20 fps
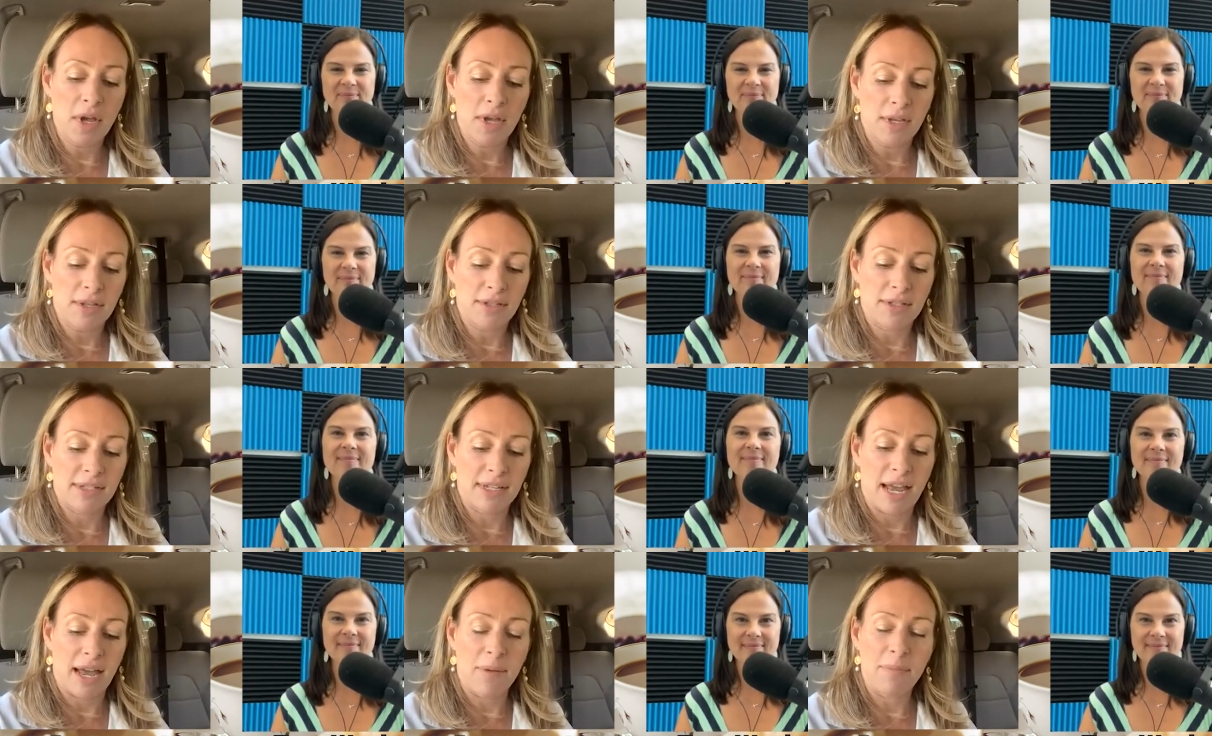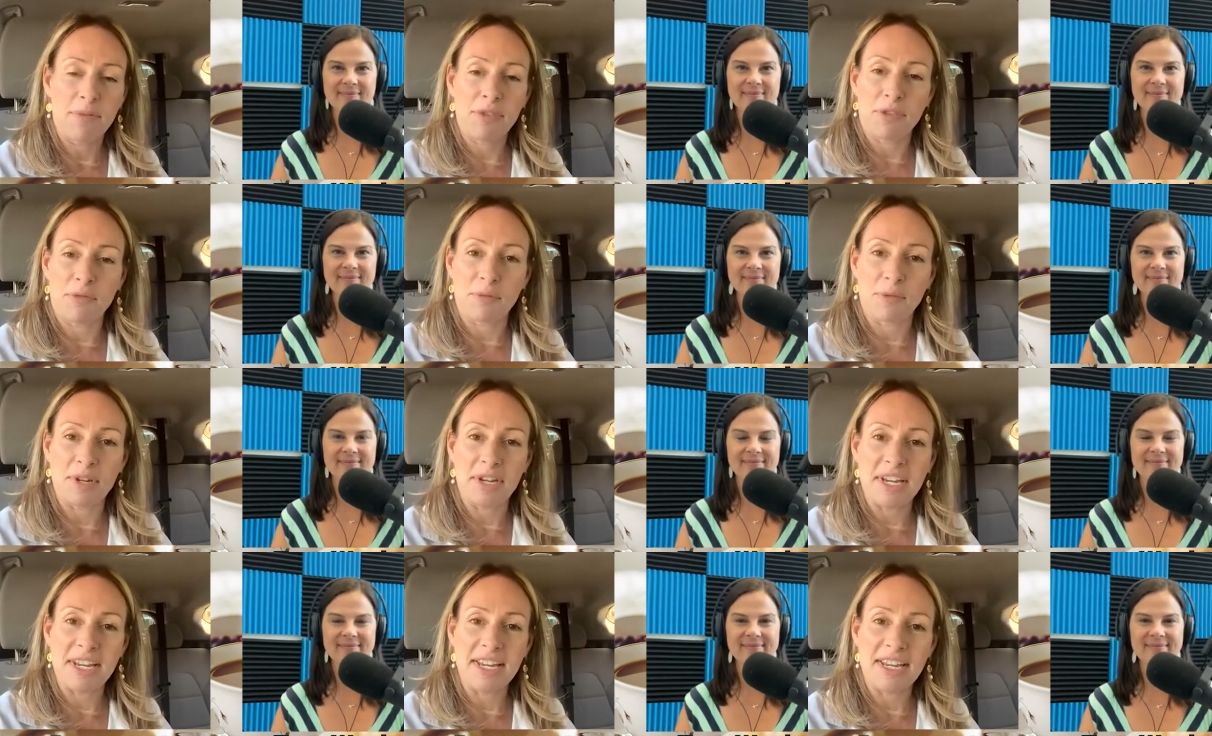Speaker 1: Step
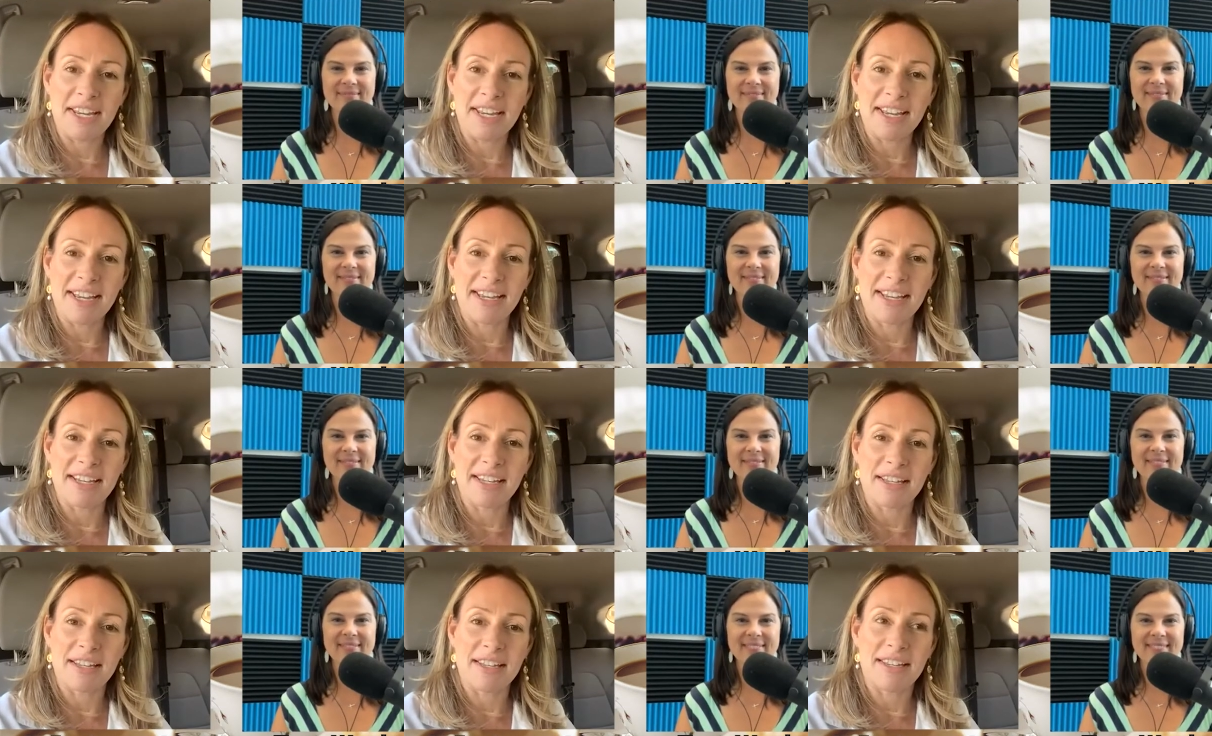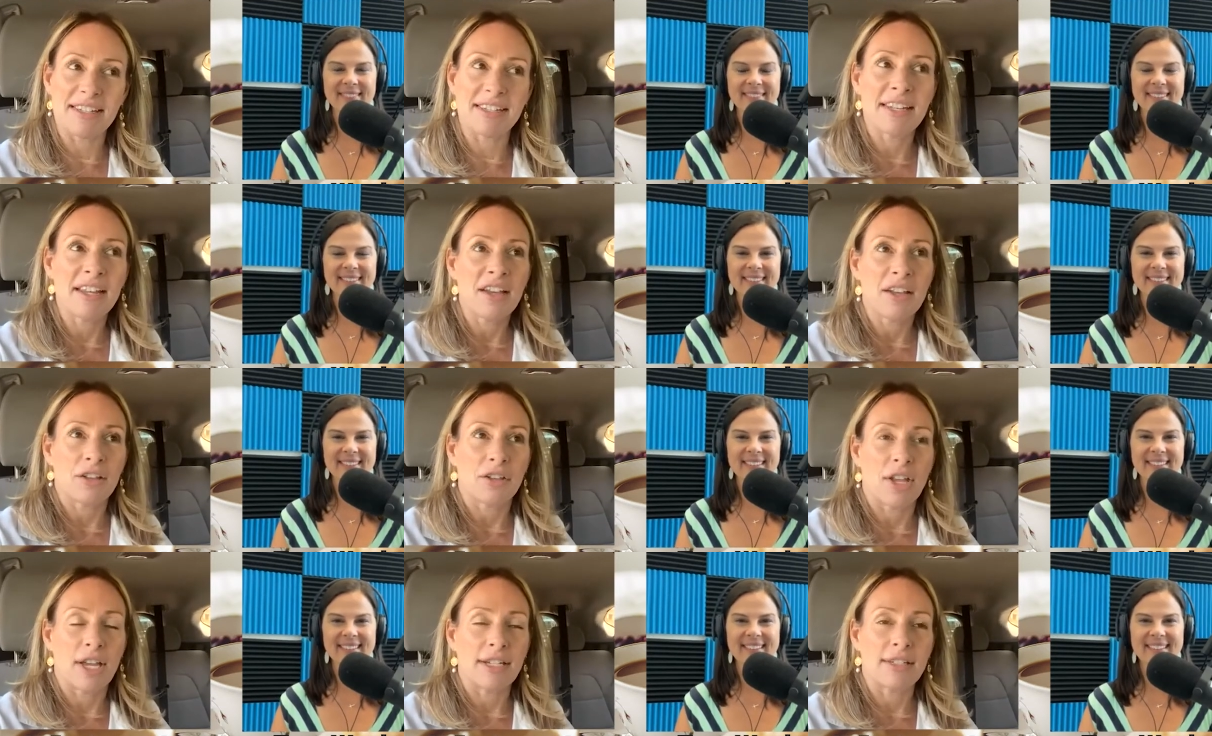three is
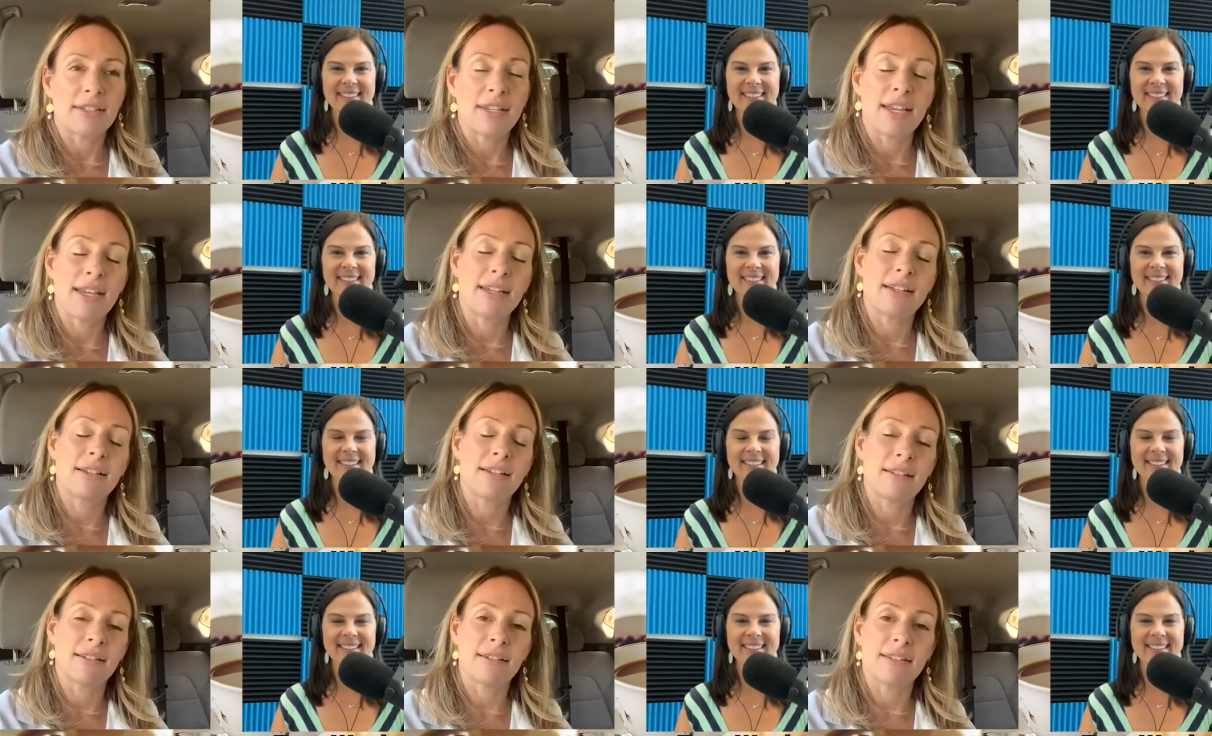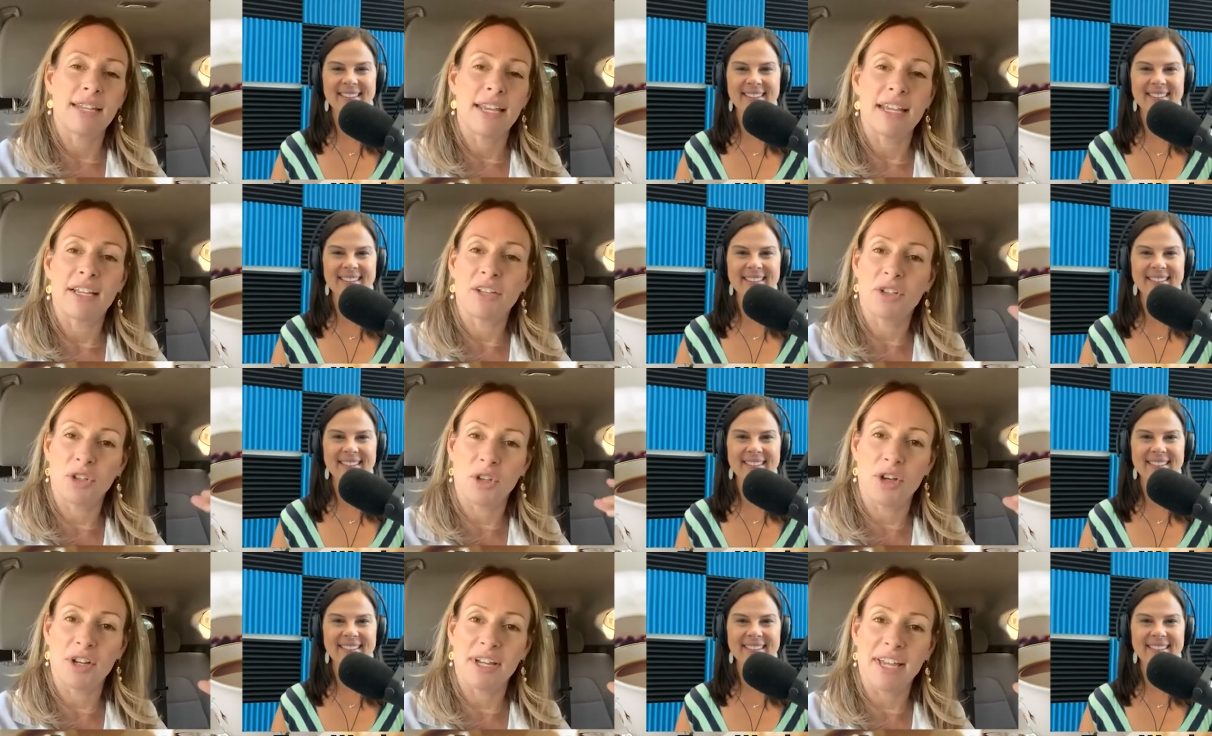like take a take a
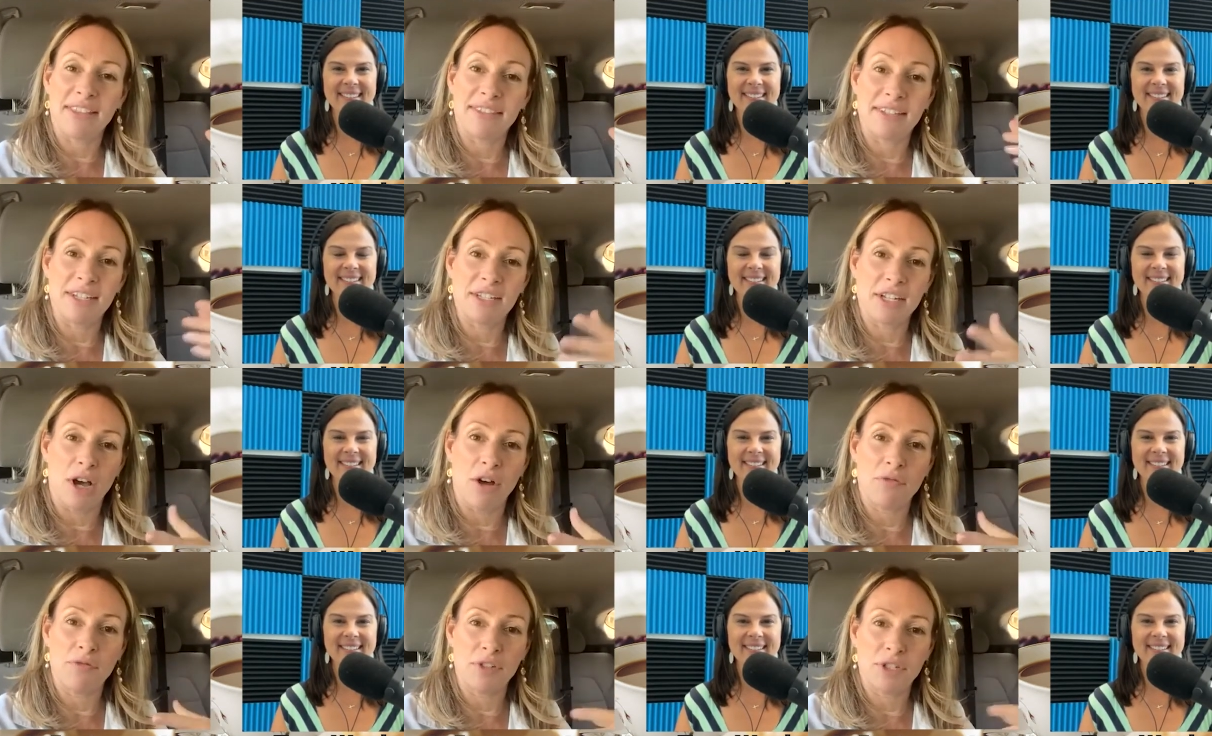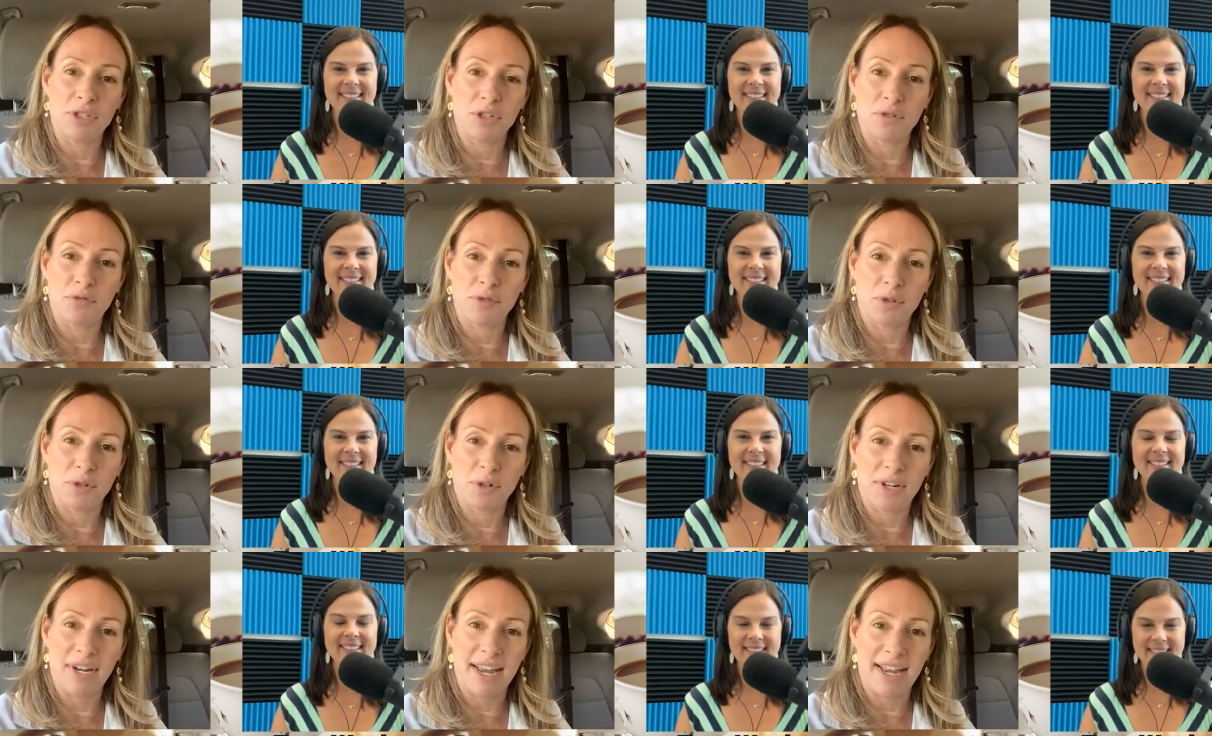look at these outfits you've
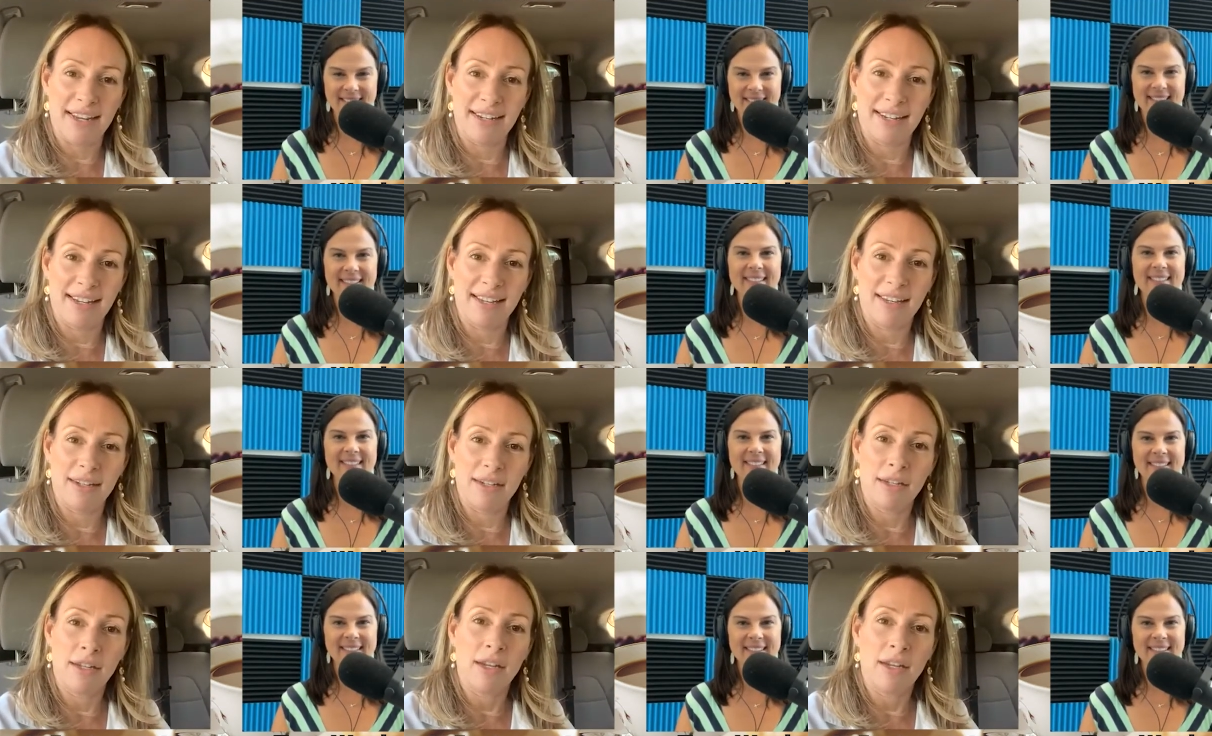created.